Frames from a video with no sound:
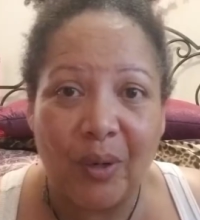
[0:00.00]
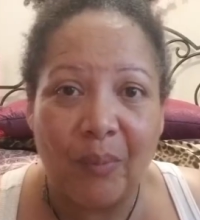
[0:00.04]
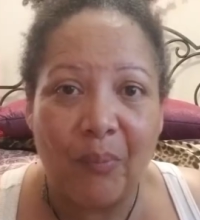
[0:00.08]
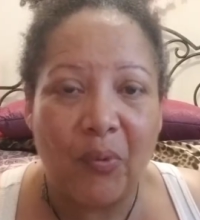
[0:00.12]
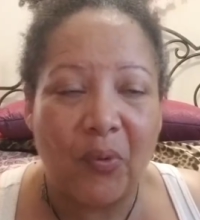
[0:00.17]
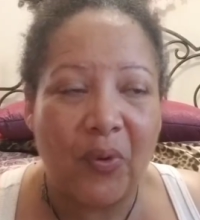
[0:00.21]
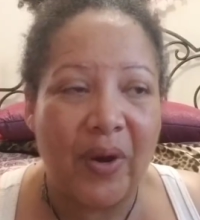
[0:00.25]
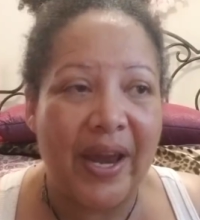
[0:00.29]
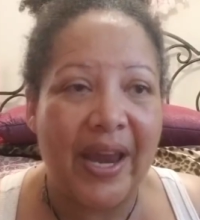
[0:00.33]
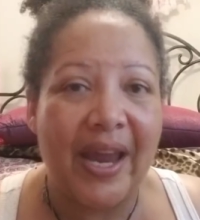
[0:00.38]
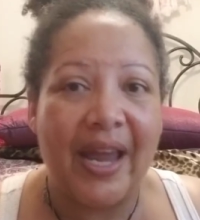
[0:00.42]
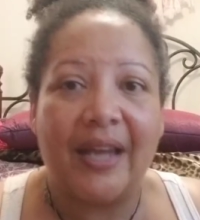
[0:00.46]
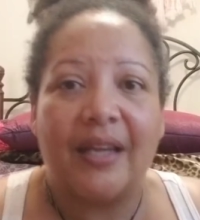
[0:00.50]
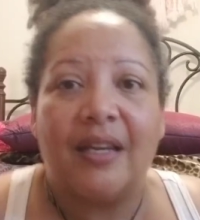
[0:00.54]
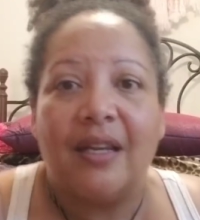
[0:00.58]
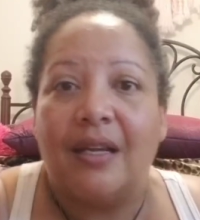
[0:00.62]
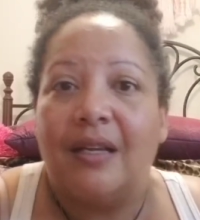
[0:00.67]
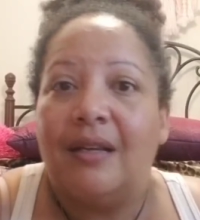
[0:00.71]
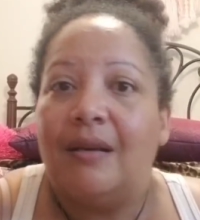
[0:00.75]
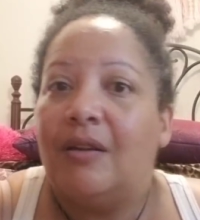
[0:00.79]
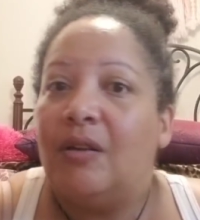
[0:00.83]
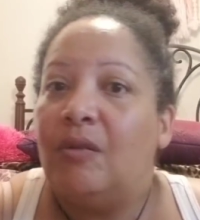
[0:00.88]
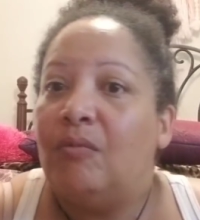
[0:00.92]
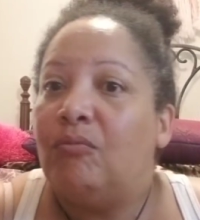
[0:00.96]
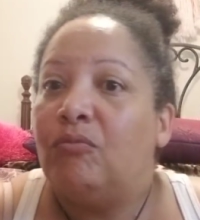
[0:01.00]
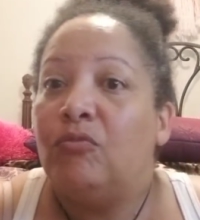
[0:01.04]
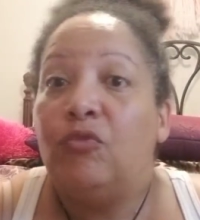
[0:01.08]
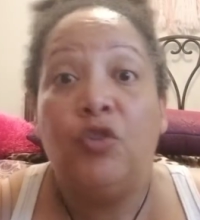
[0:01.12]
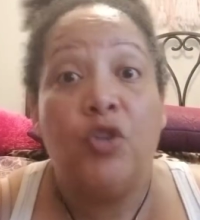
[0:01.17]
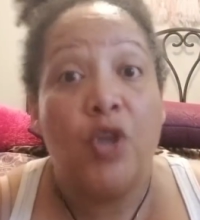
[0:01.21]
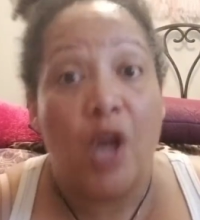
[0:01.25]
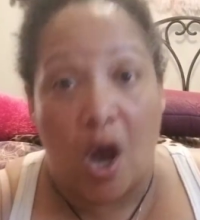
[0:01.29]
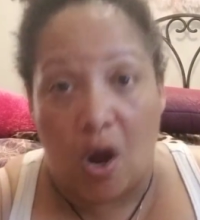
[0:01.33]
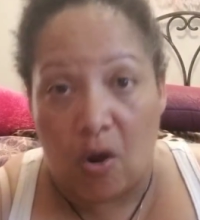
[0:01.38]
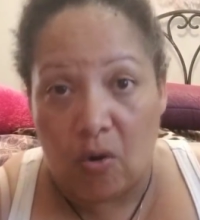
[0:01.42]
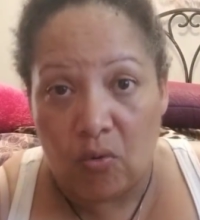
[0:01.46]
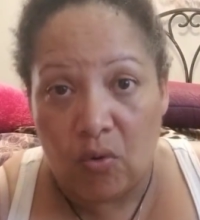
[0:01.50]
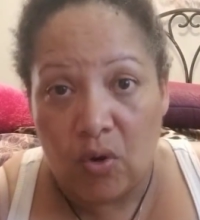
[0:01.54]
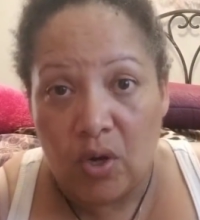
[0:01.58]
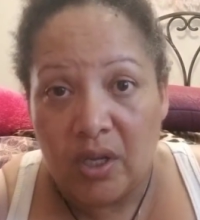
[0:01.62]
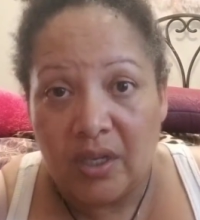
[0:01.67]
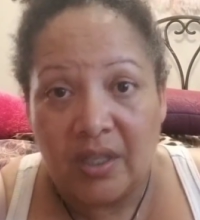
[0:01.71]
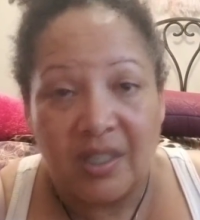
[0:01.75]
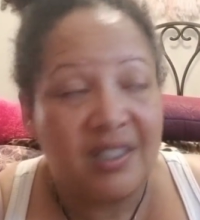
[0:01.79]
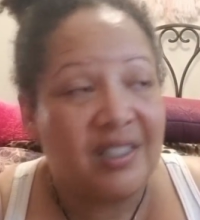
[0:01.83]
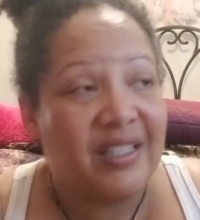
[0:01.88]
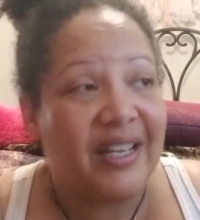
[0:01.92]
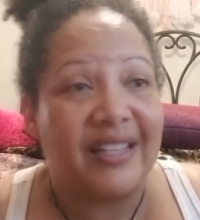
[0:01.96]
a brand no,
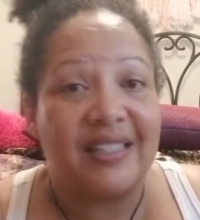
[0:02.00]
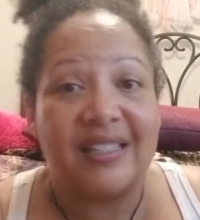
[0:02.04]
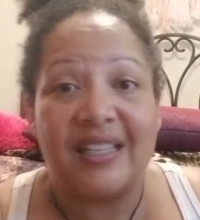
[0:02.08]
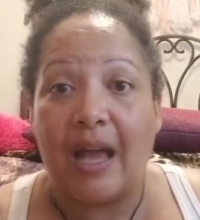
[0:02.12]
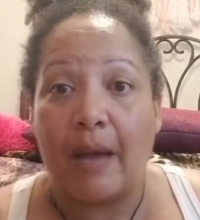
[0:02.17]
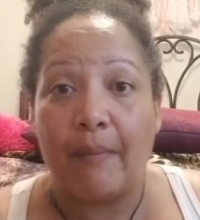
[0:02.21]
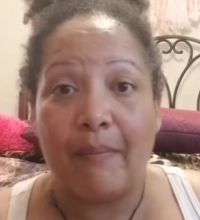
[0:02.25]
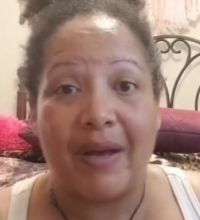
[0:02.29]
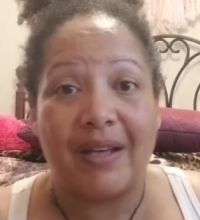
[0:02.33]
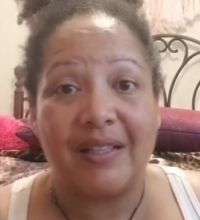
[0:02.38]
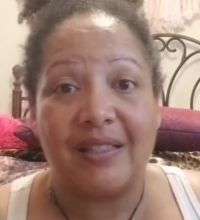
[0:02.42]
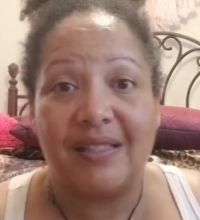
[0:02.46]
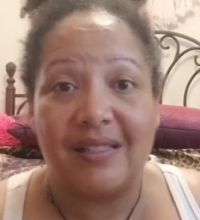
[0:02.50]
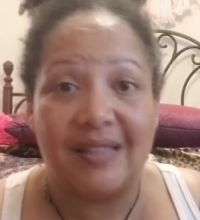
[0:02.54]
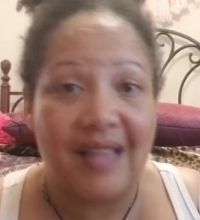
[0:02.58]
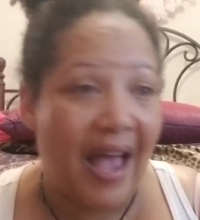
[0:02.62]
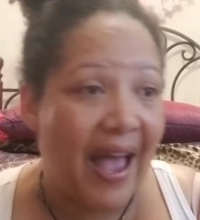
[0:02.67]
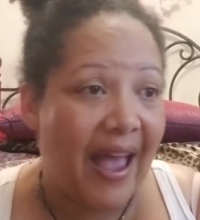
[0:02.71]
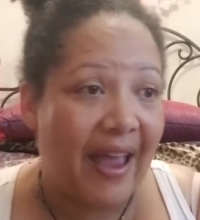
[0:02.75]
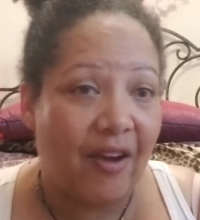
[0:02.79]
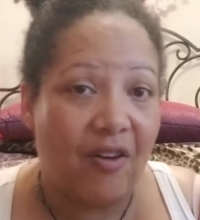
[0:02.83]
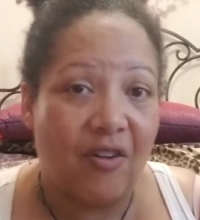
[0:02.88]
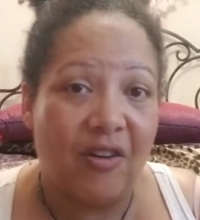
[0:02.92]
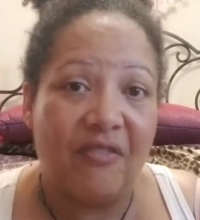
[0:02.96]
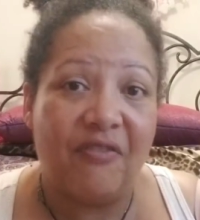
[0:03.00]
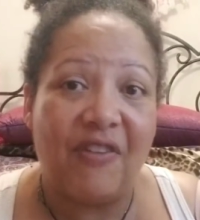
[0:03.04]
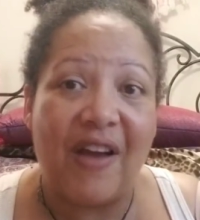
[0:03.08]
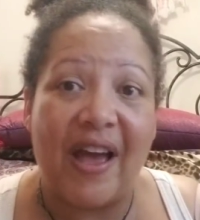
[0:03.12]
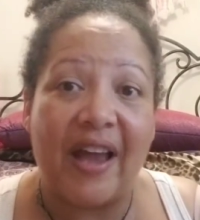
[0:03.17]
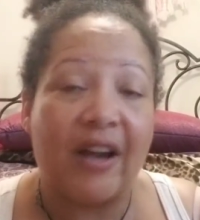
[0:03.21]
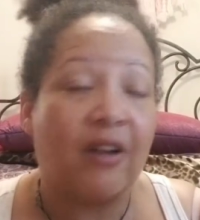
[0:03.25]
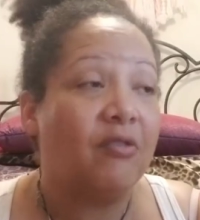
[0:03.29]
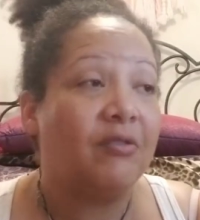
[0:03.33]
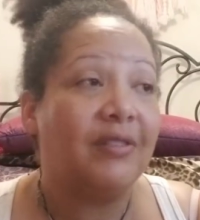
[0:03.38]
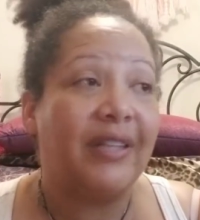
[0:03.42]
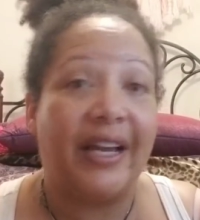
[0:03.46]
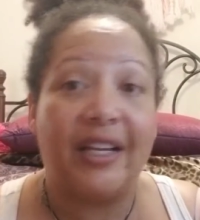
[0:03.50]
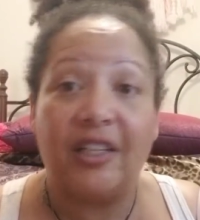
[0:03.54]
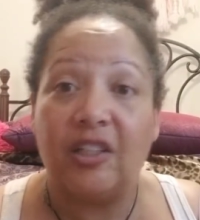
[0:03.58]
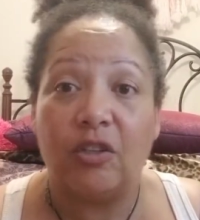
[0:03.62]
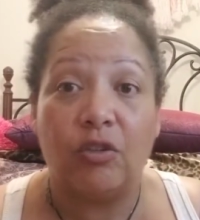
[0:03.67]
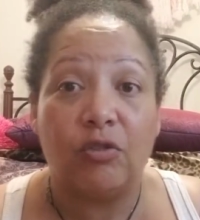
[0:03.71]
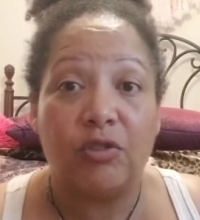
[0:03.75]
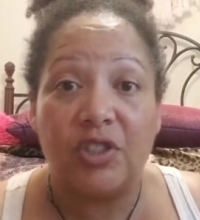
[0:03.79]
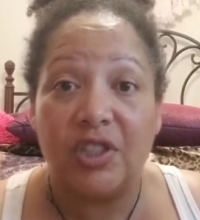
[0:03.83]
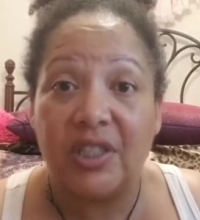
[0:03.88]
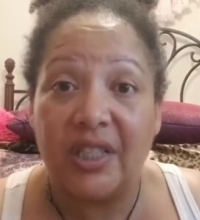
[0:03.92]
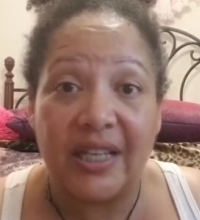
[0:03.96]
because that's not my style. If I don't like
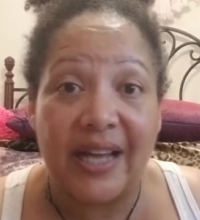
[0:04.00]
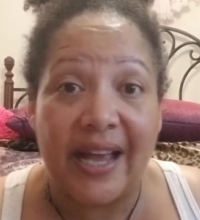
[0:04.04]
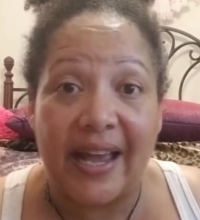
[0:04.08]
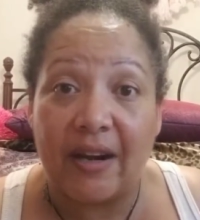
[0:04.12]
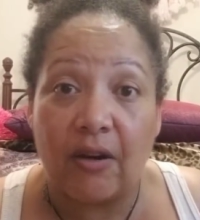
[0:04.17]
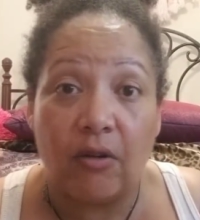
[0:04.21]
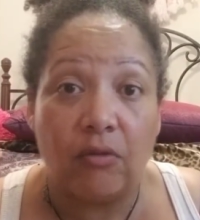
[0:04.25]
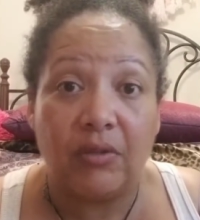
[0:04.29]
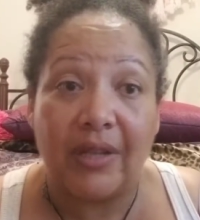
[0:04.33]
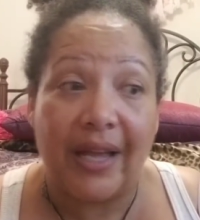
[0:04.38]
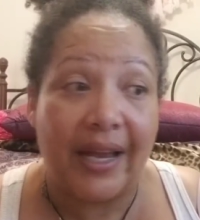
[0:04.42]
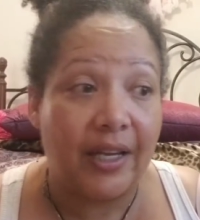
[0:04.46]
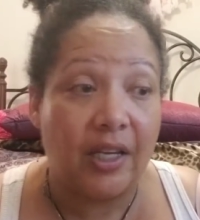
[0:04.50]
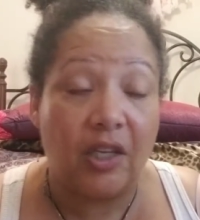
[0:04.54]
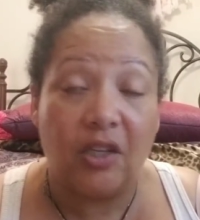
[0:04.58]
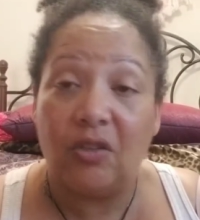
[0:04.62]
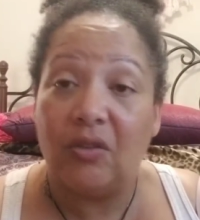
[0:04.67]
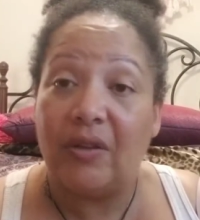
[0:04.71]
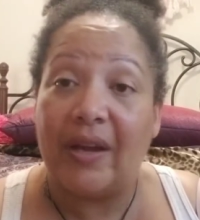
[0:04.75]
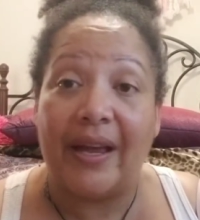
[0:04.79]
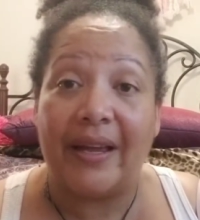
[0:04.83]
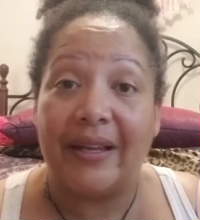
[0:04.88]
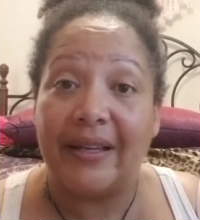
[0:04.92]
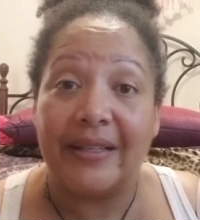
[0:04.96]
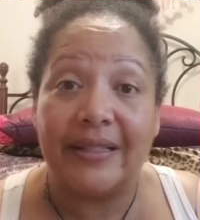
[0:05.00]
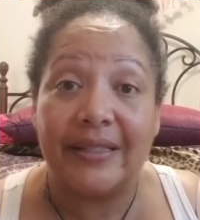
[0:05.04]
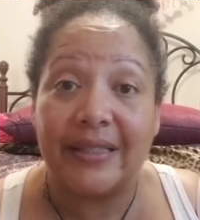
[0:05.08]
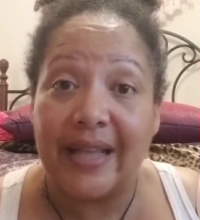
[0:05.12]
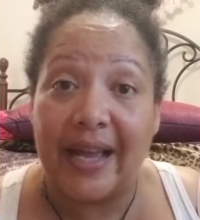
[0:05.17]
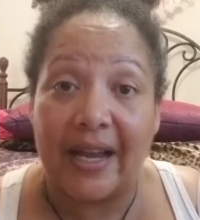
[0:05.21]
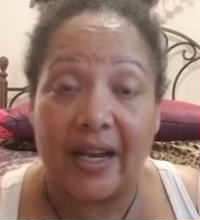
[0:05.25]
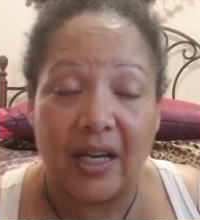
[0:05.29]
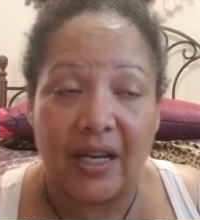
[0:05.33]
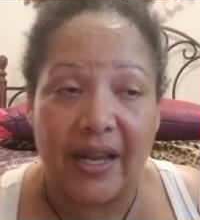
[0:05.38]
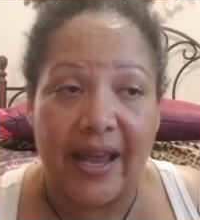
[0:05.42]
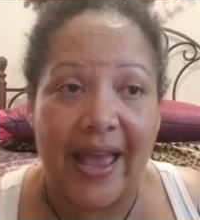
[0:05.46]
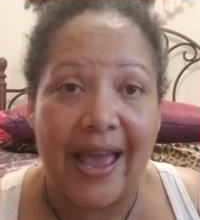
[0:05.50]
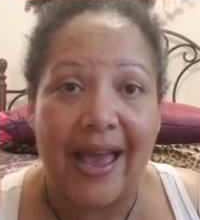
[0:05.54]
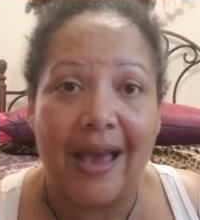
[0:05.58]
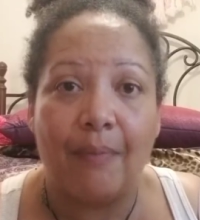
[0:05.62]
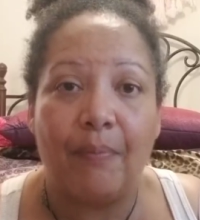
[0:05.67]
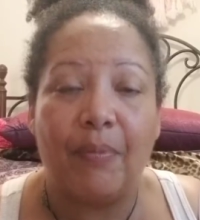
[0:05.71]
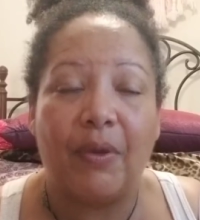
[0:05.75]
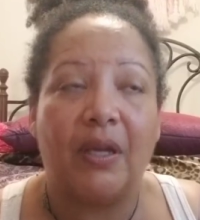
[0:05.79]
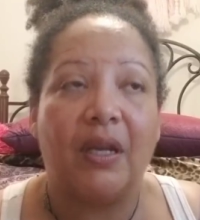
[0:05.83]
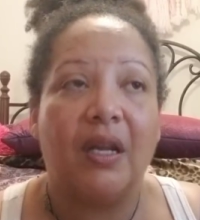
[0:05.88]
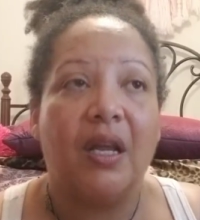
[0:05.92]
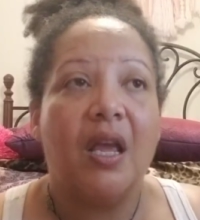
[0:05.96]
your shit, I don't like you. I, it's not going to
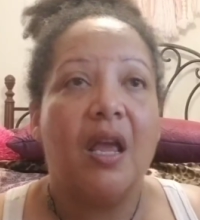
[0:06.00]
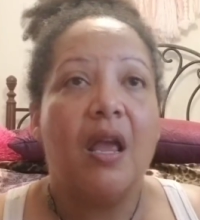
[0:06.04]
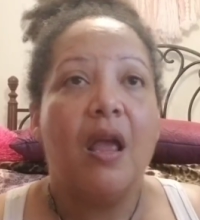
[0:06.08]
happen.